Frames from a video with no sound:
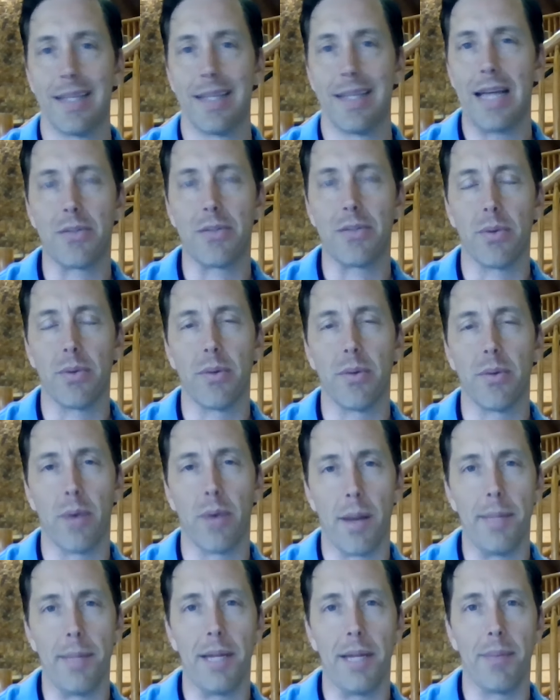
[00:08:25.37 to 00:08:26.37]
That's really what
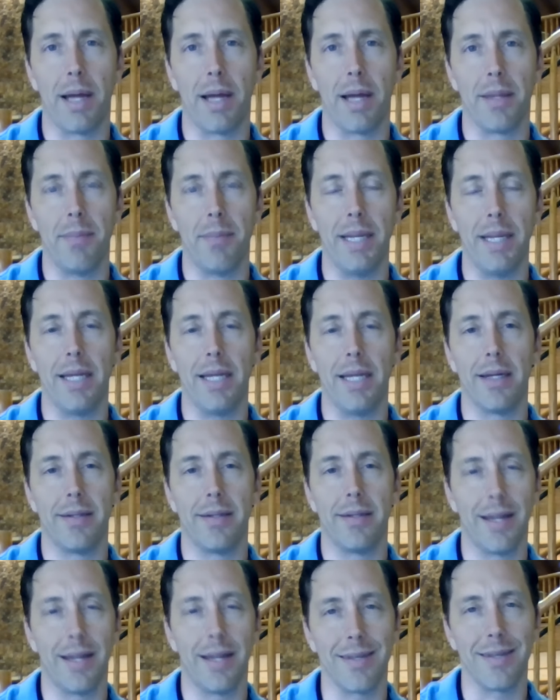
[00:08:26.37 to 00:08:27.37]
I mean by the media
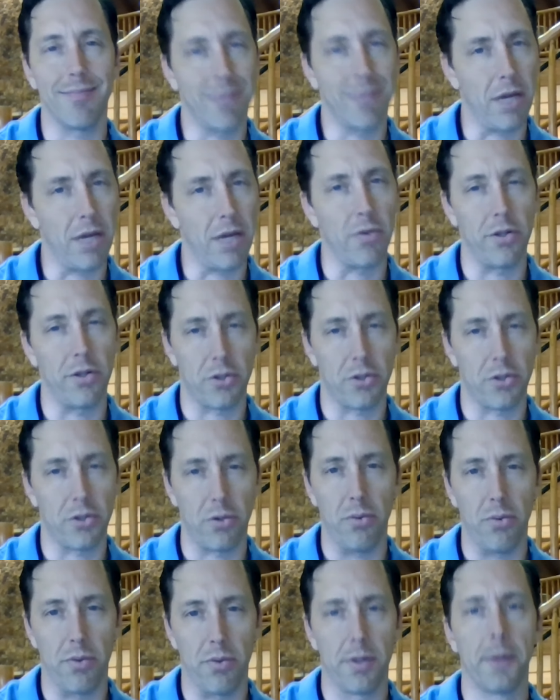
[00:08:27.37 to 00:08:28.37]
doesn't tell the
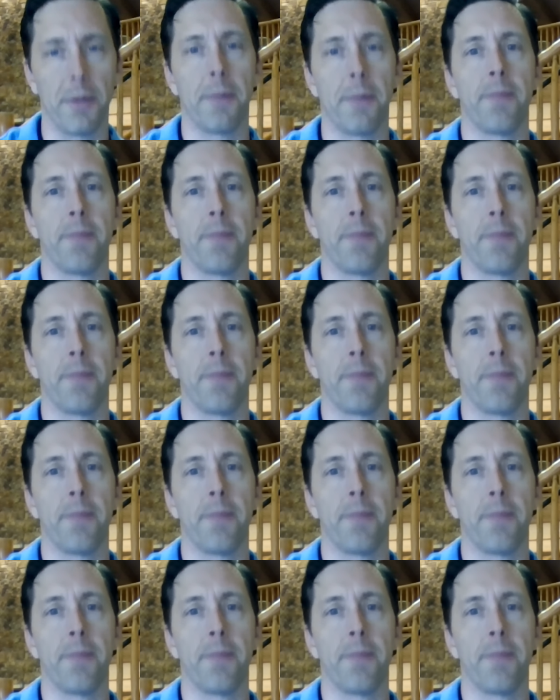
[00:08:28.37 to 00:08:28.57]
truth.